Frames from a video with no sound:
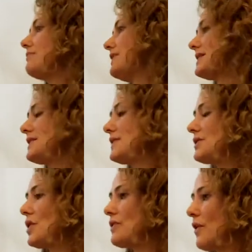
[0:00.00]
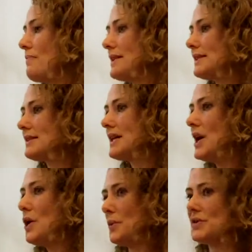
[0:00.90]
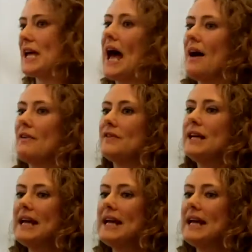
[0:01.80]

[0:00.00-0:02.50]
reasons for starting their own business was to have